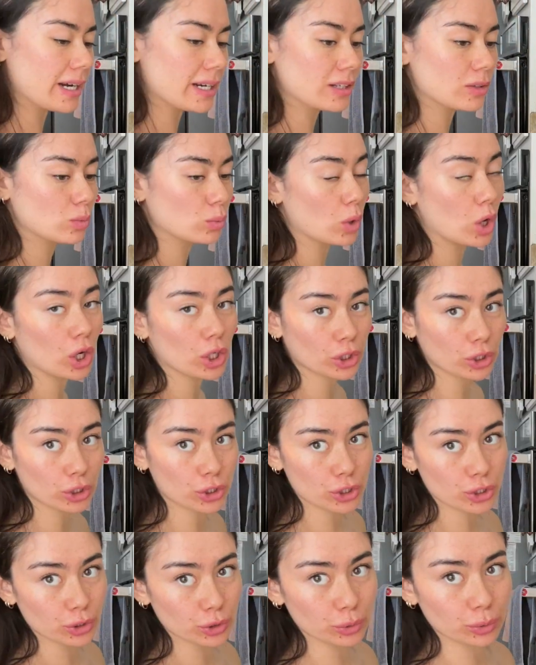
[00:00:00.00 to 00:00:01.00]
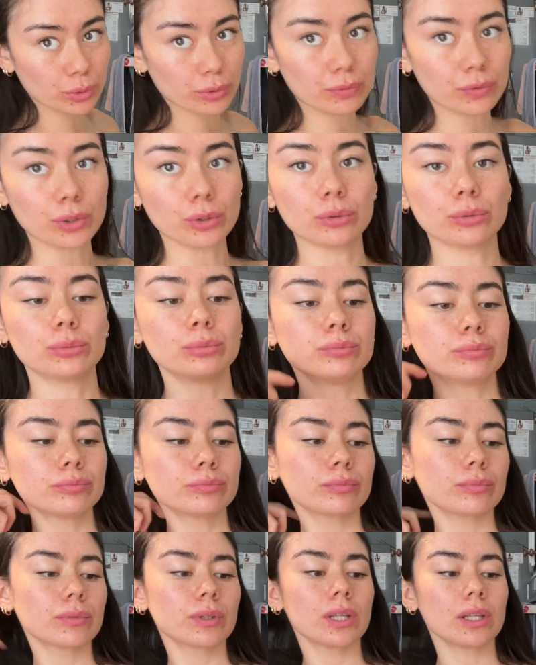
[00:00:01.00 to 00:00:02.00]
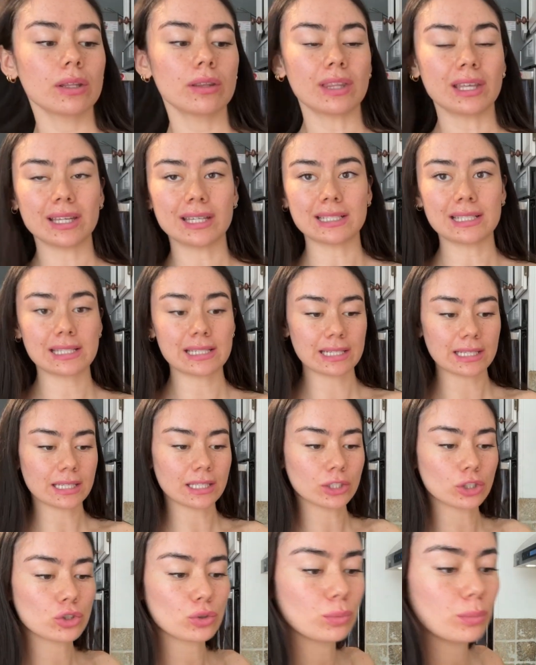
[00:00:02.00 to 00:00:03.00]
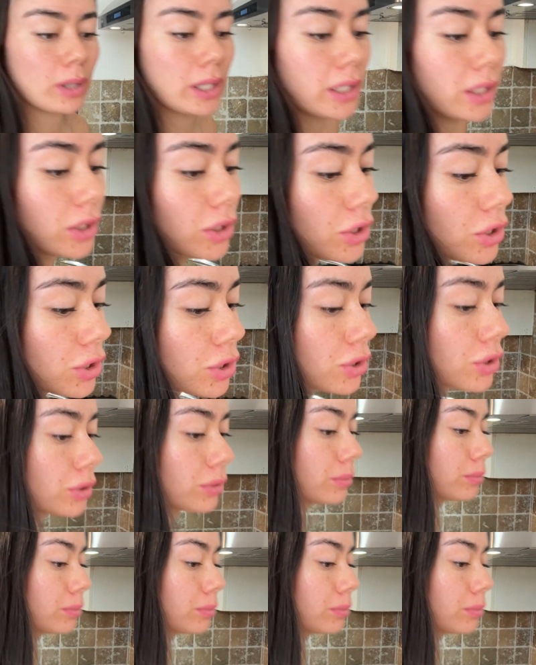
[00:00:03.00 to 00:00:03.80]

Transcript: in water too if you think it's sticking too much.